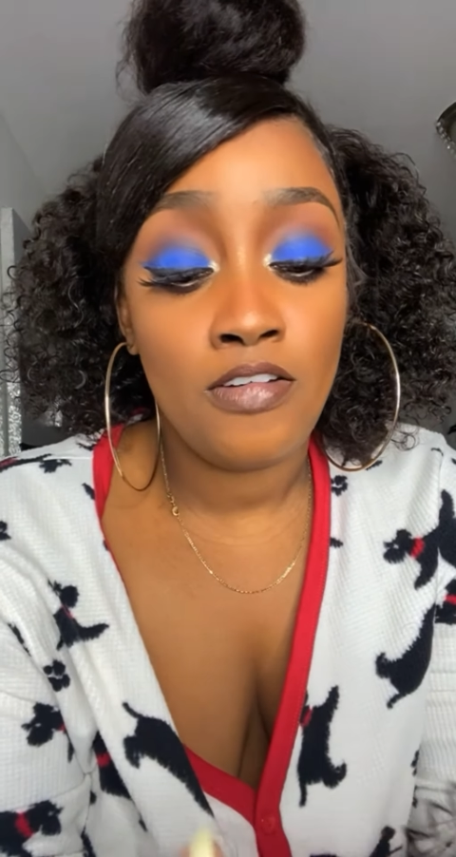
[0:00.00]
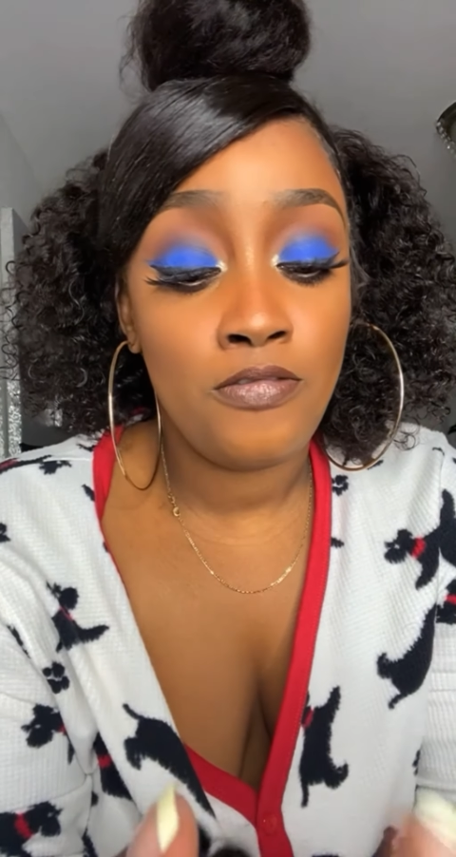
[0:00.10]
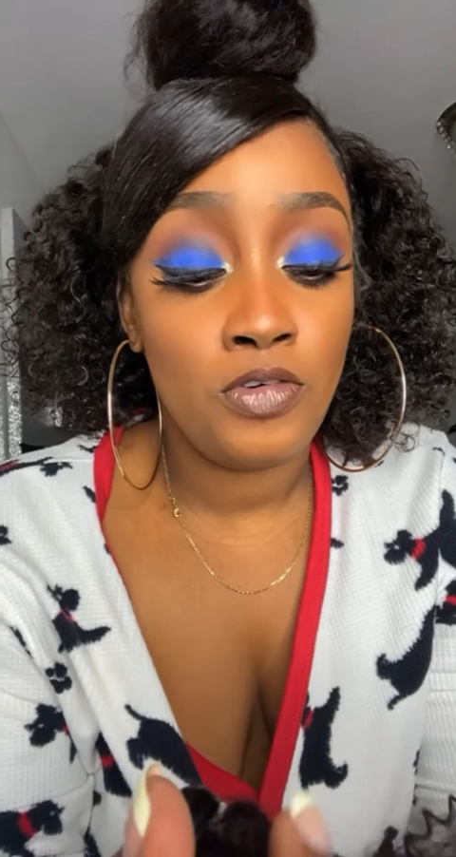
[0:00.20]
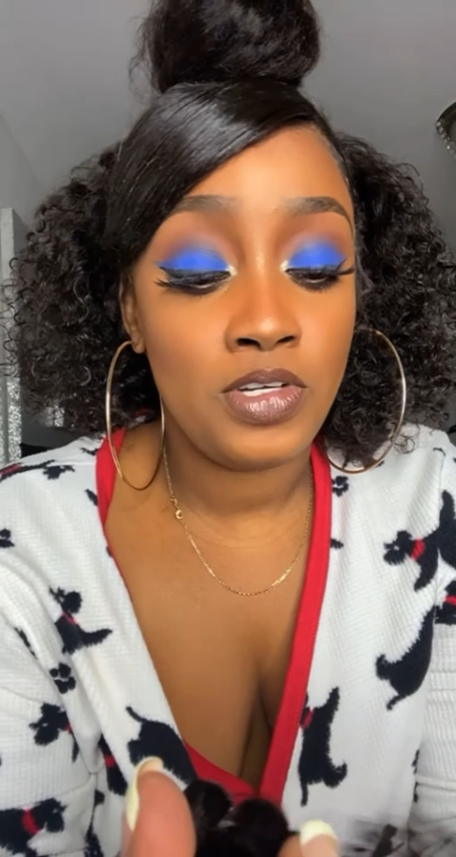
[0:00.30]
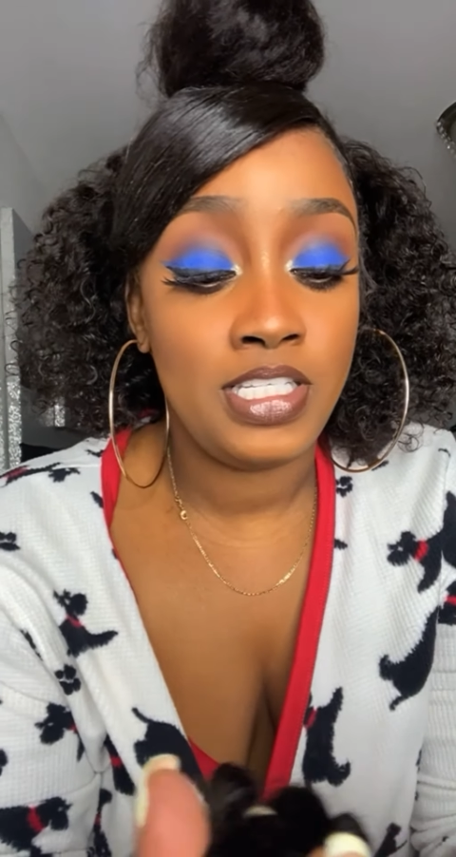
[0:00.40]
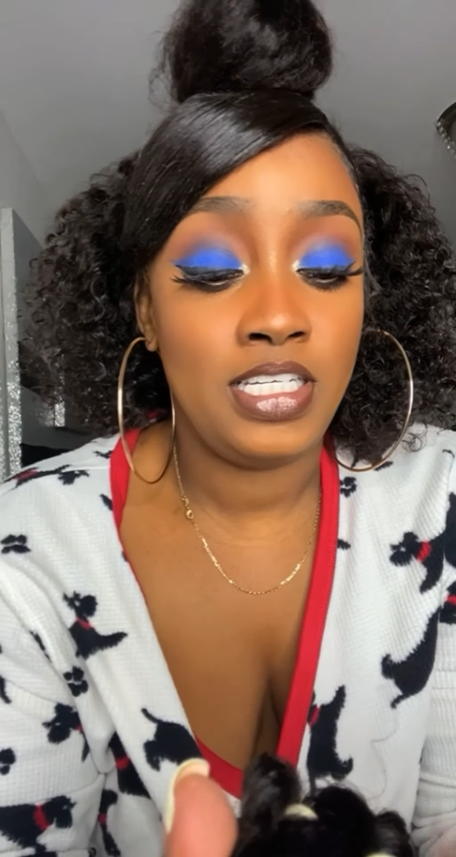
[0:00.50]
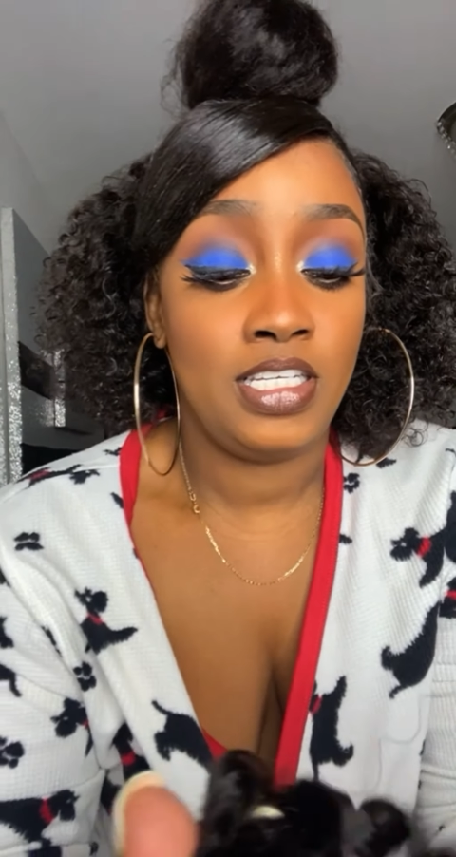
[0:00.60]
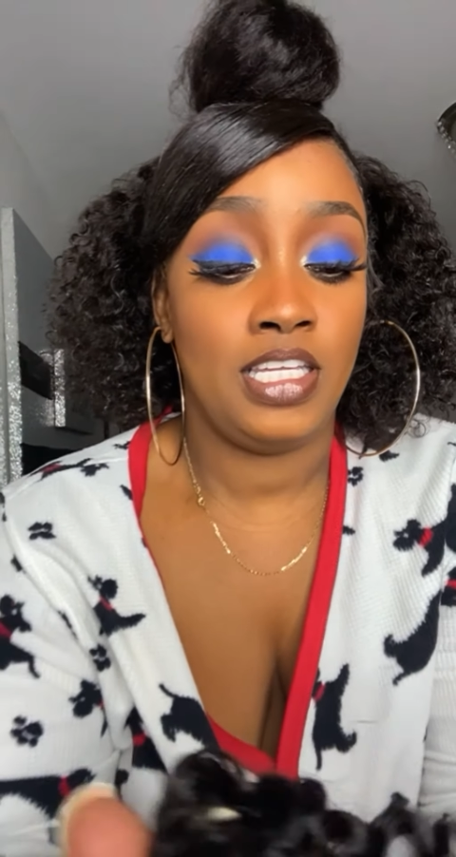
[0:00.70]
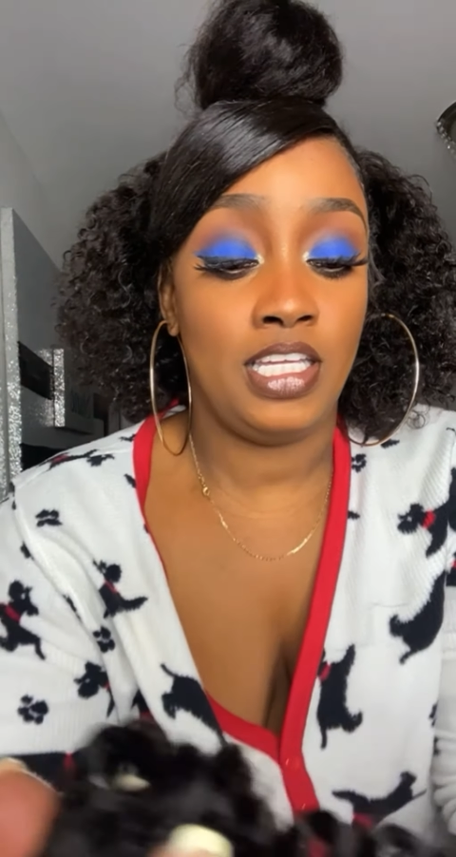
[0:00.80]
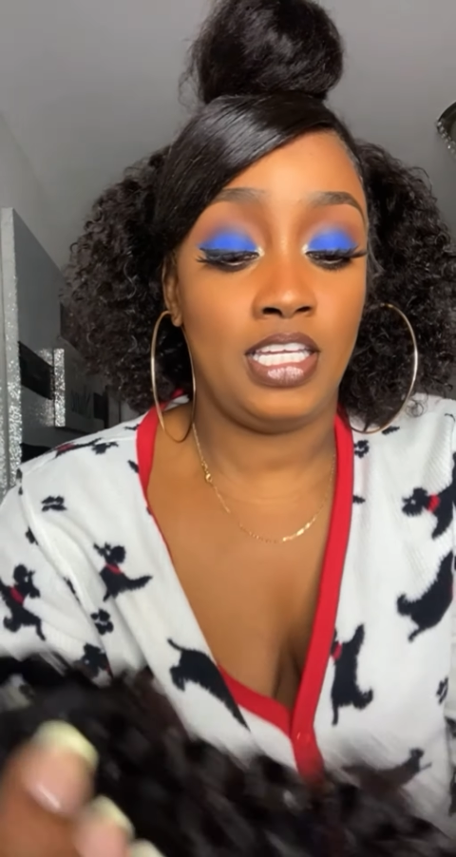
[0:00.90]

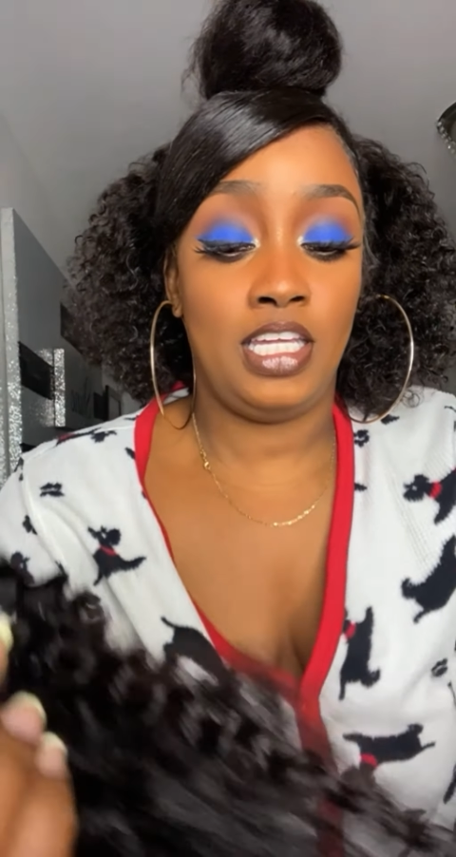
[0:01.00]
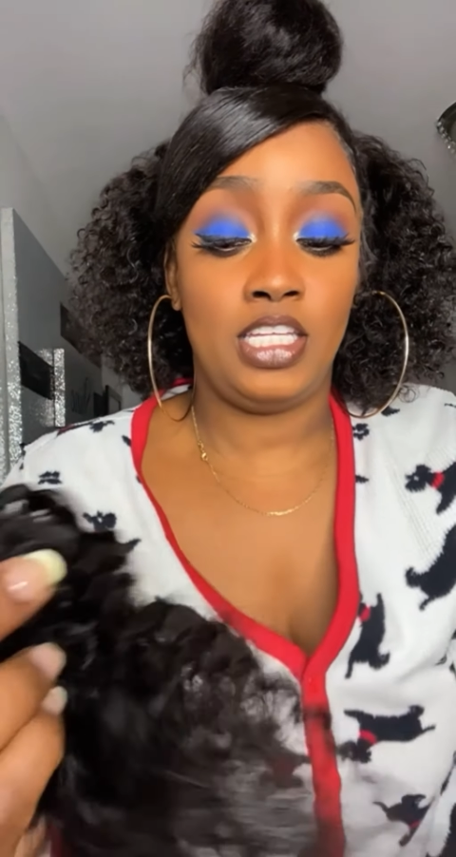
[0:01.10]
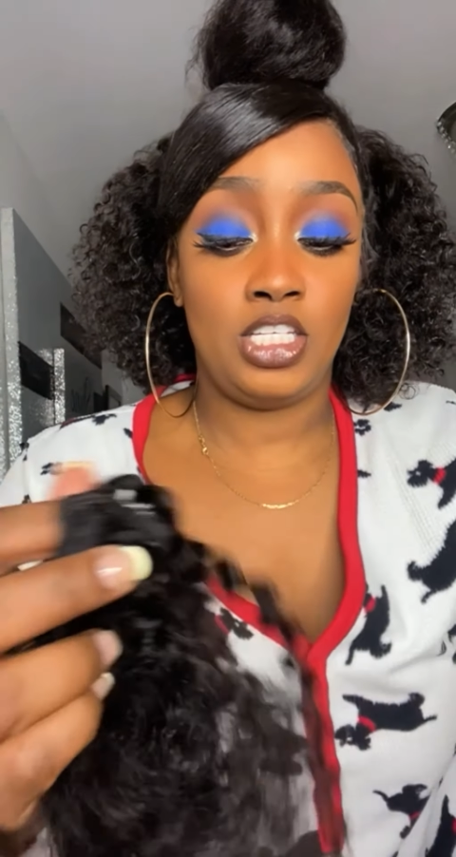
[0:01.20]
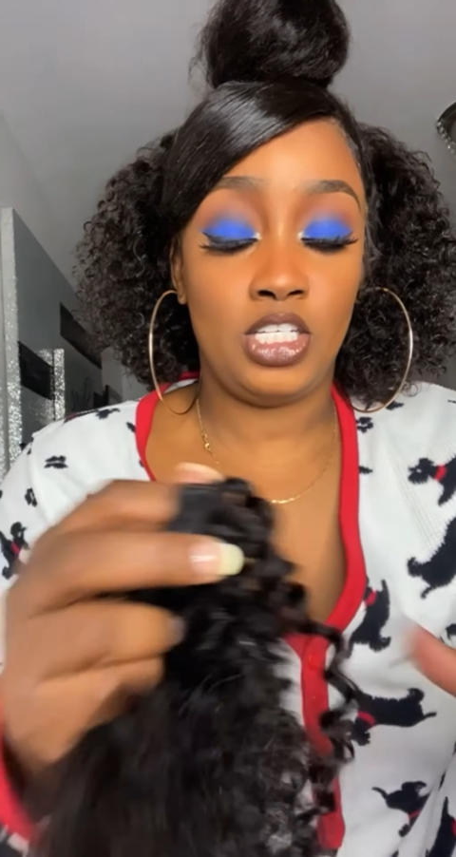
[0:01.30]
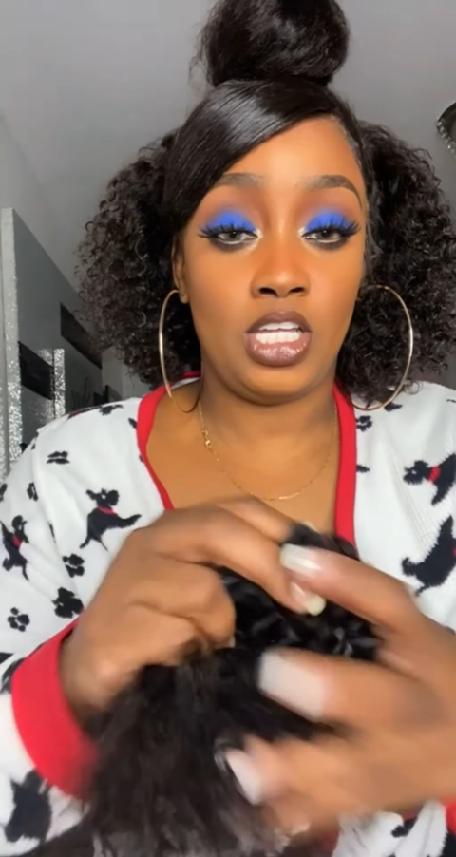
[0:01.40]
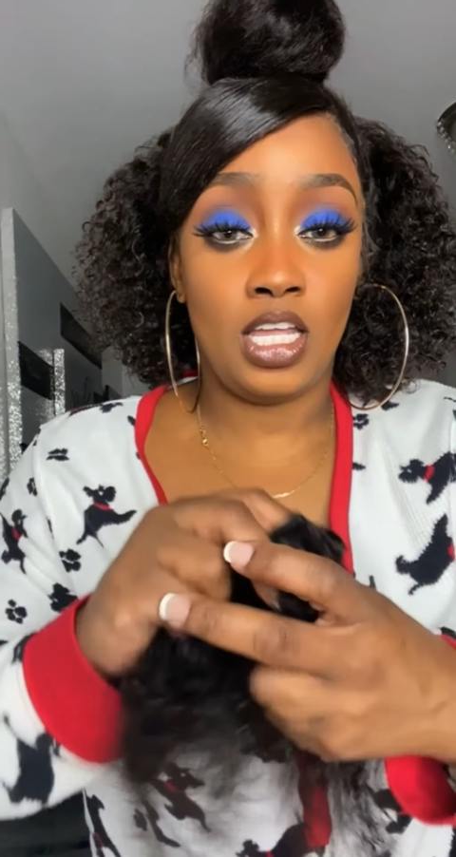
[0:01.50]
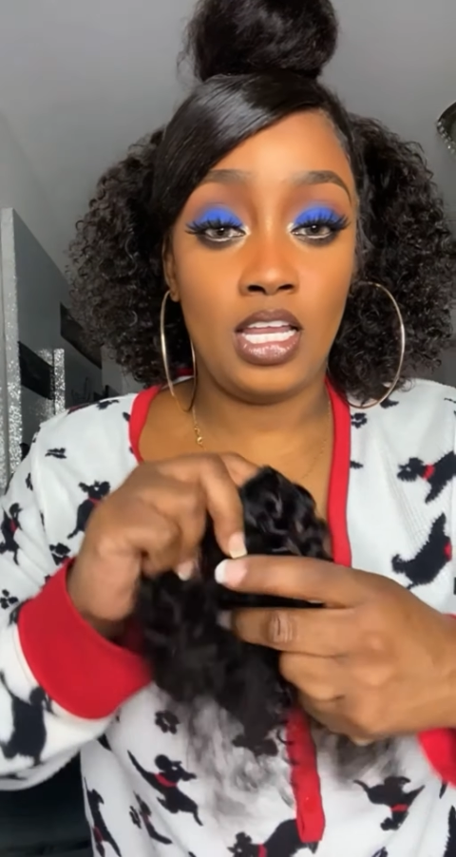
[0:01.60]
14-inch